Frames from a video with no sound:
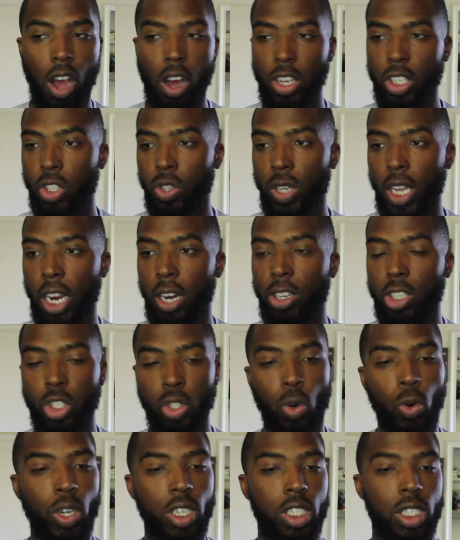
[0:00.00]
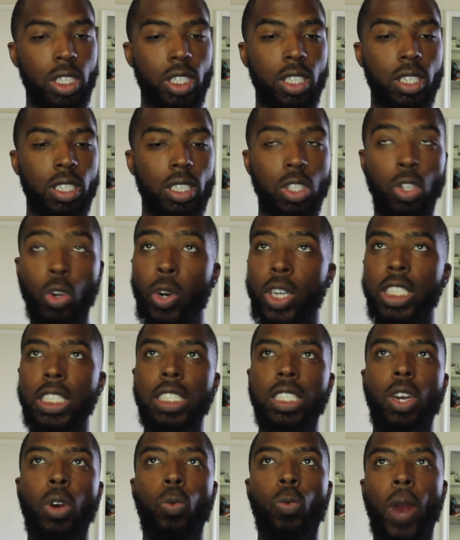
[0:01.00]
also carried
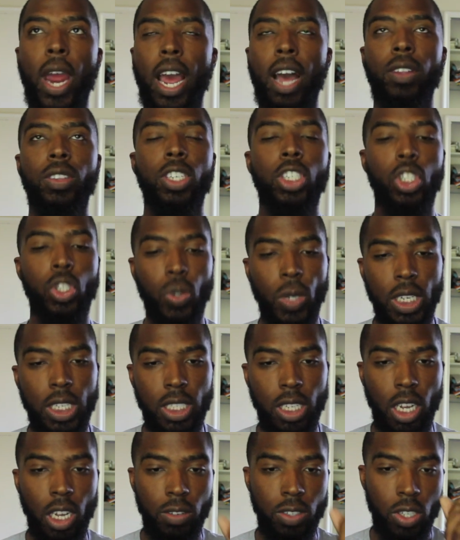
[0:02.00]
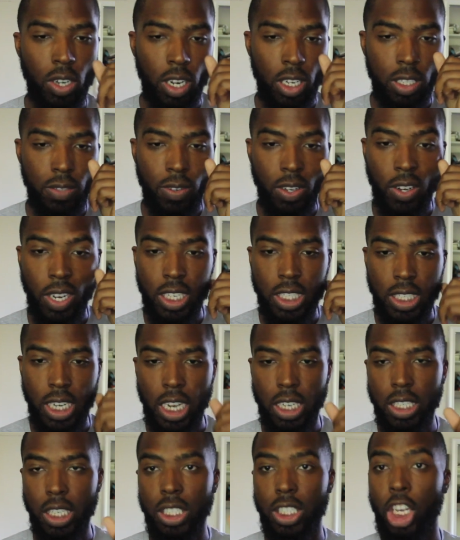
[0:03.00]
torches around the streets of Charlottesville and
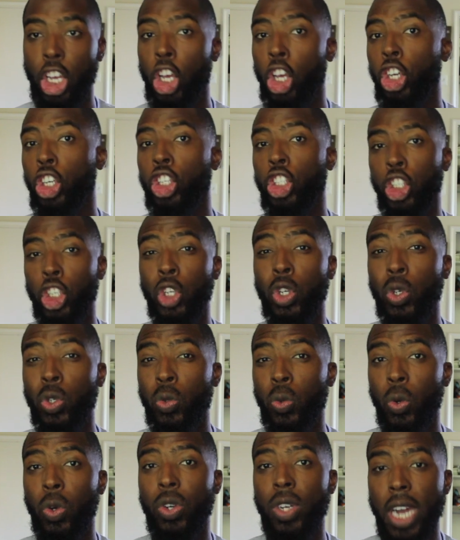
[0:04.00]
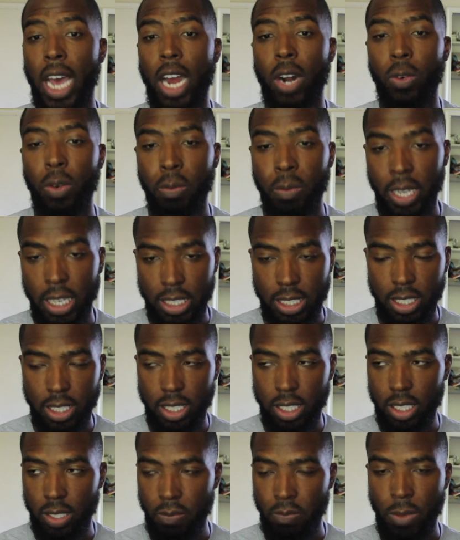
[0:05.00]
chanted, "Jews will not replace
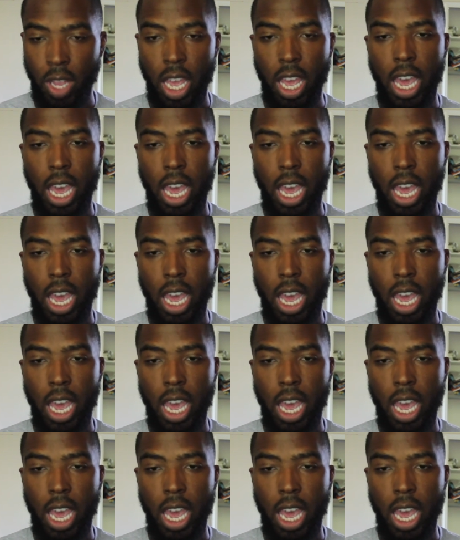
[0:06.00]
us."